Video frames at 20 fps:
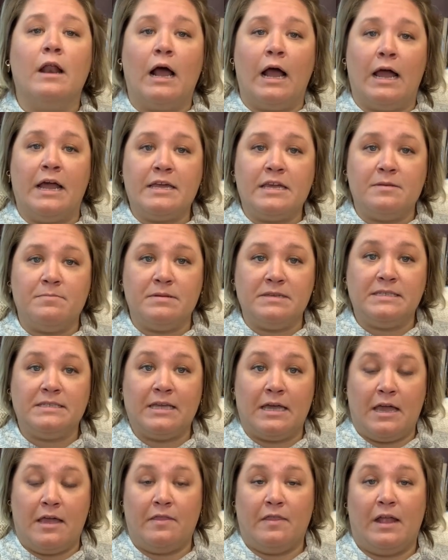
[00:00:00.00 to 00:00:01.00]
I can be
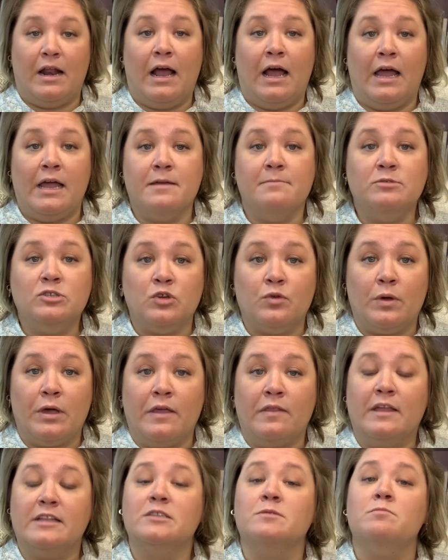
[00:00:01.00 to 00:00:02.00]
saying that I am doing
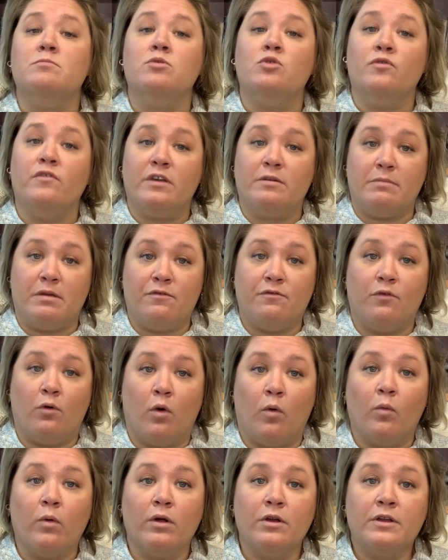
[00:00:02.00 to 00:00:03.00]
that's moving me
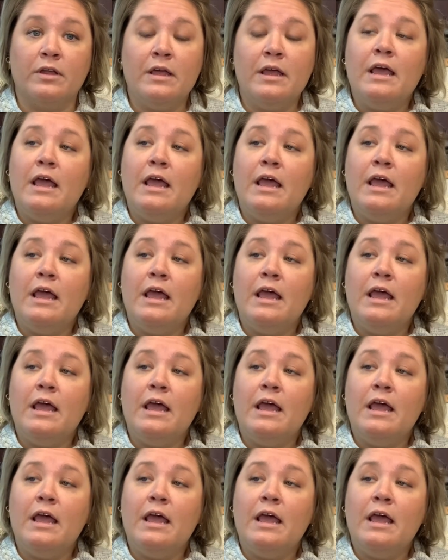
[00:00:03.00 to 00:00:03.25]
forward.